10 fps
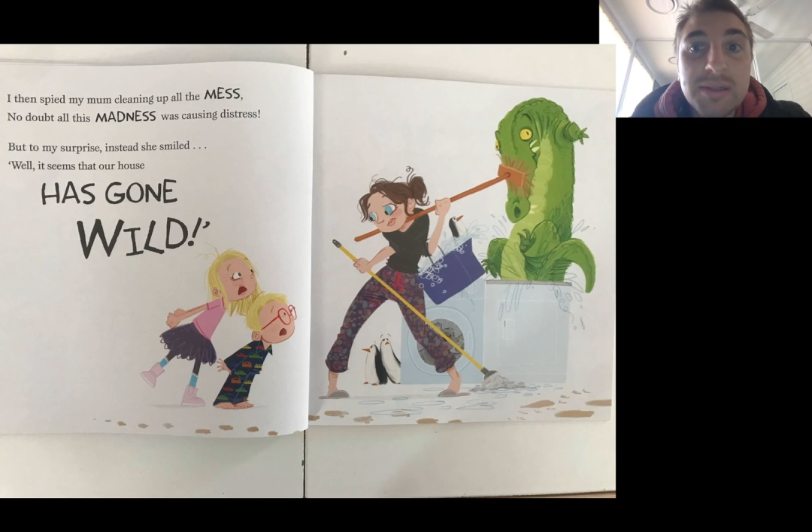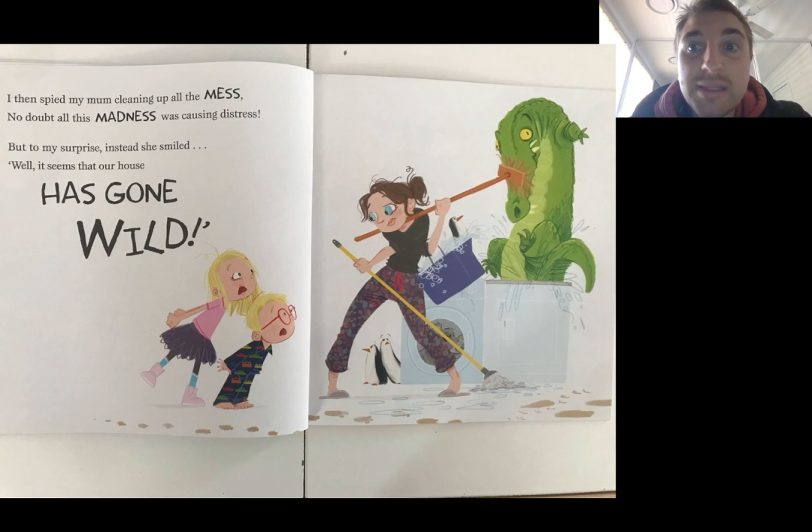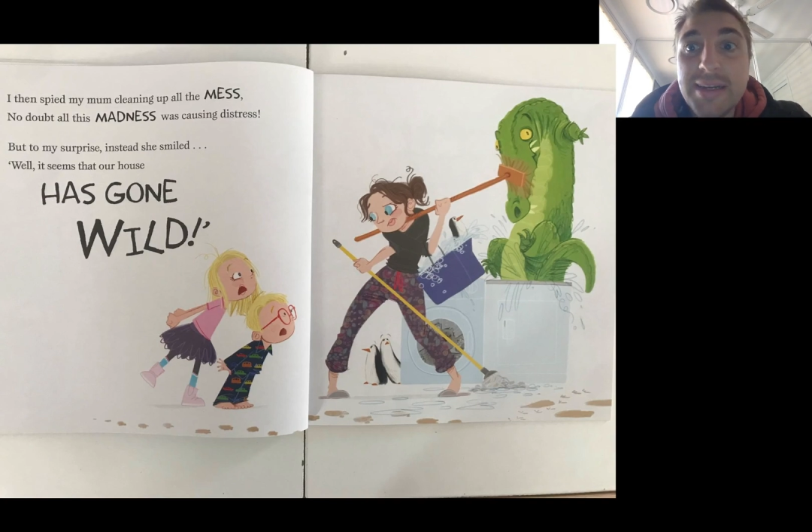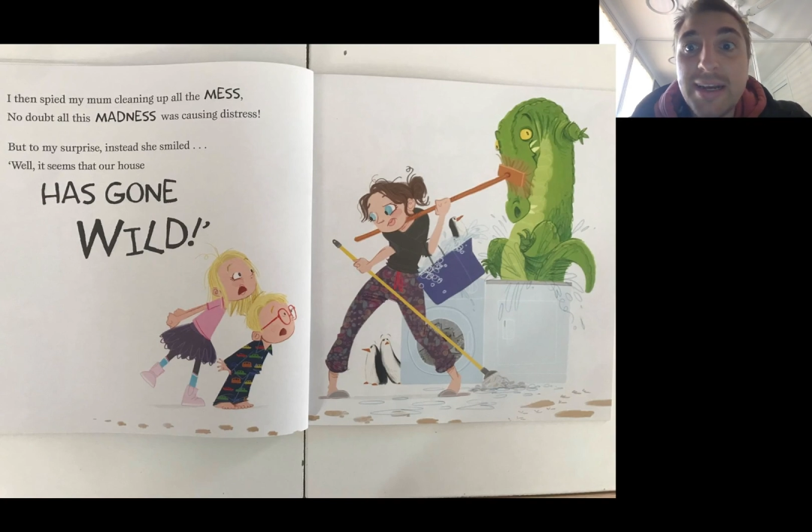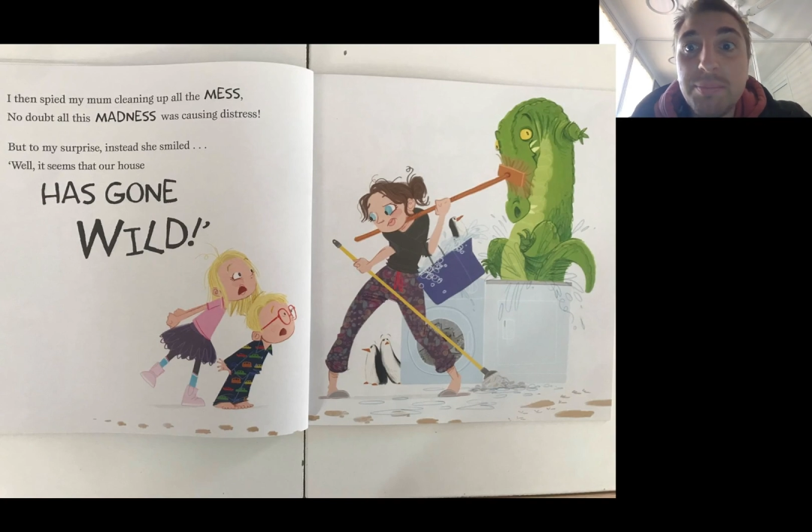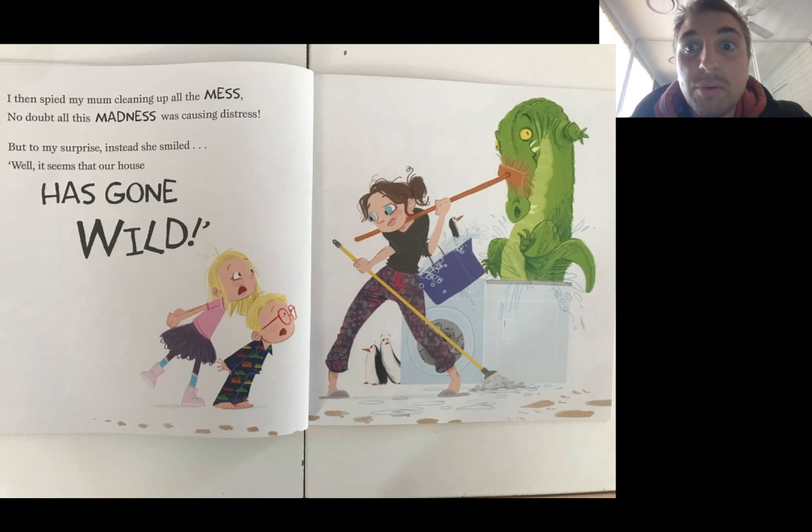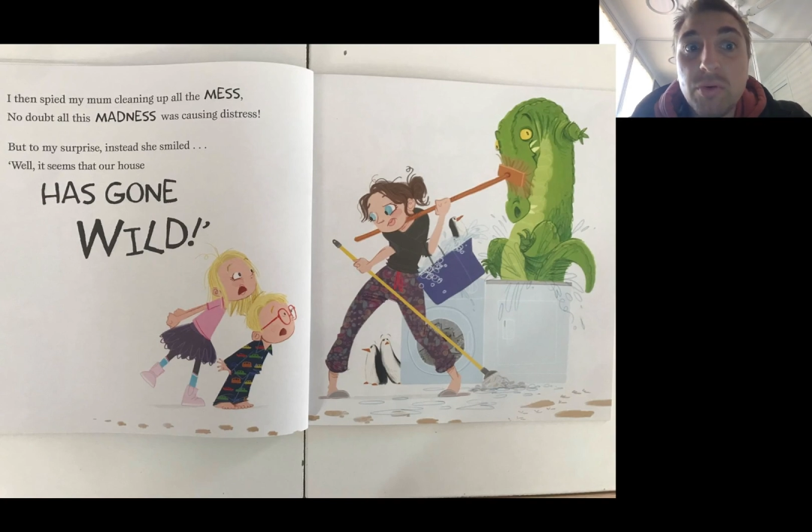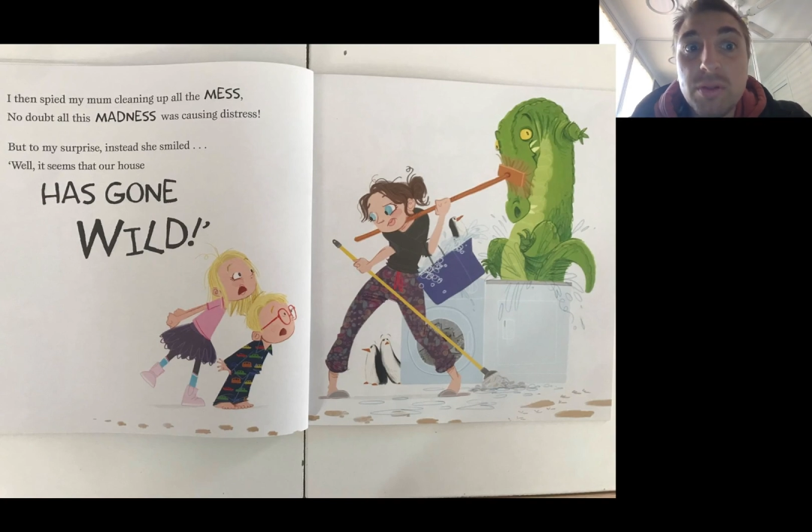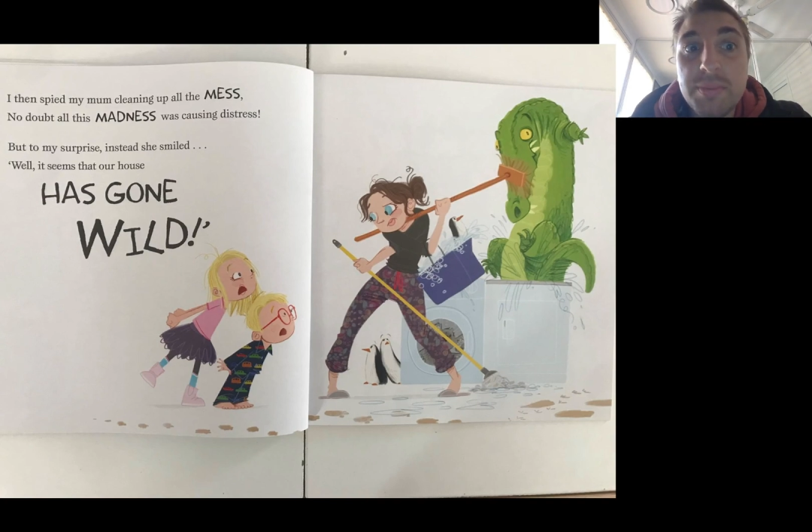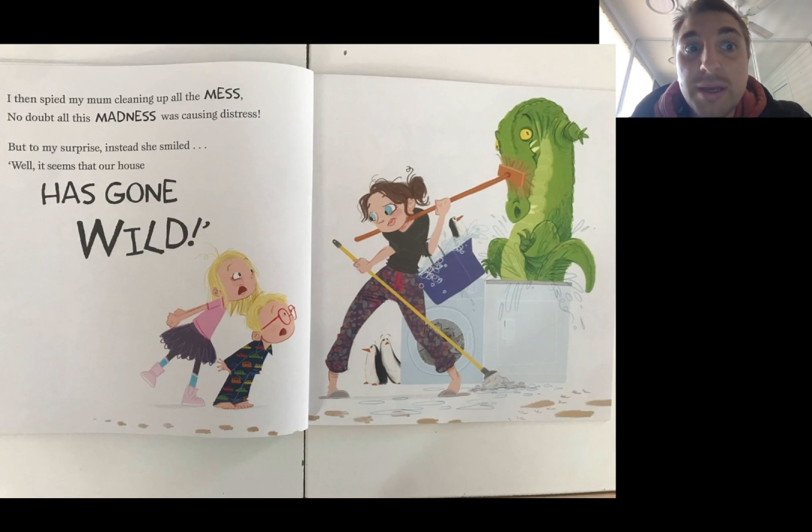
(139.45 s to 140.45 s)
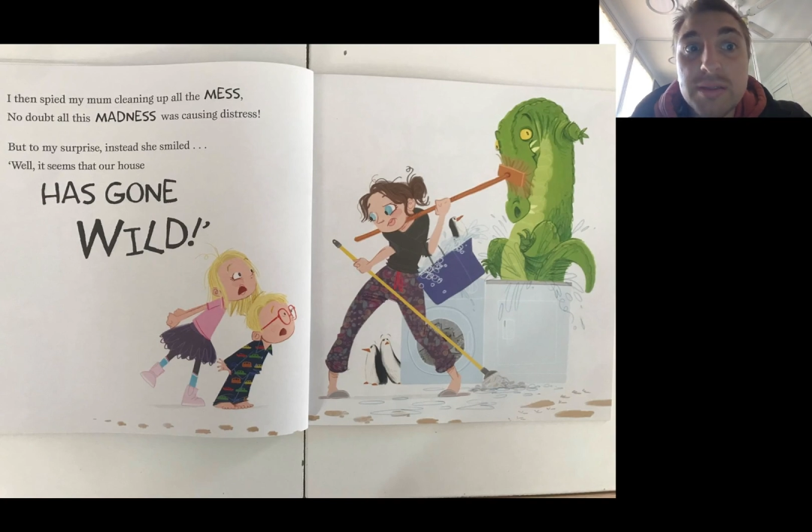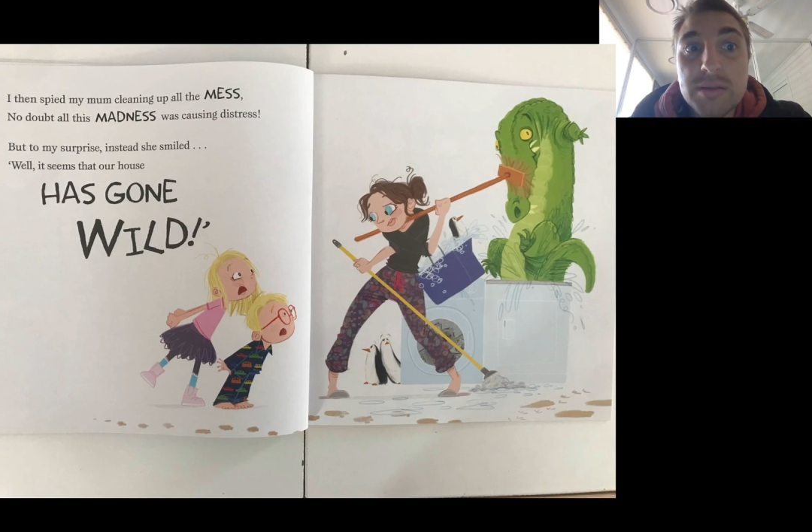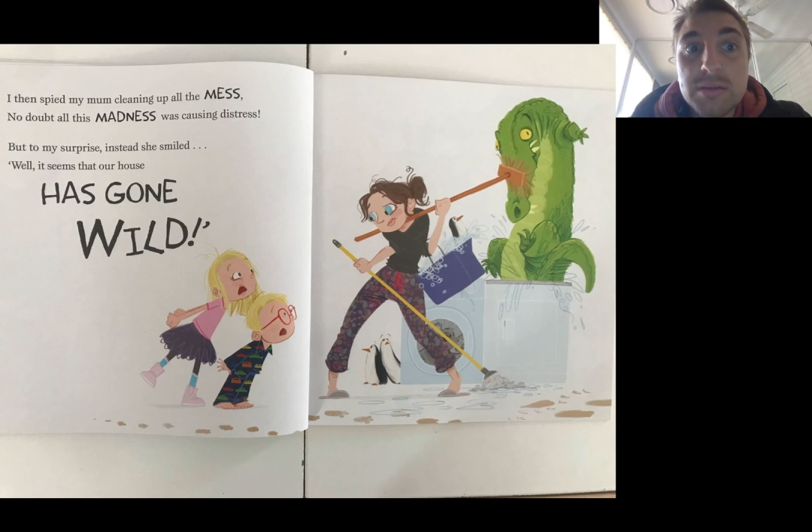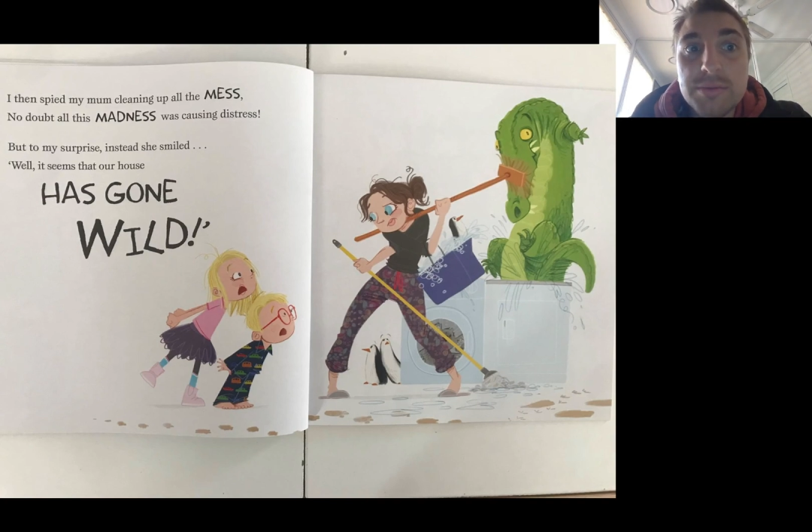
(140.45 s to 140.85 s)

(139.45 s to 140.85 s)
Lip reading: cleaning up all the mess.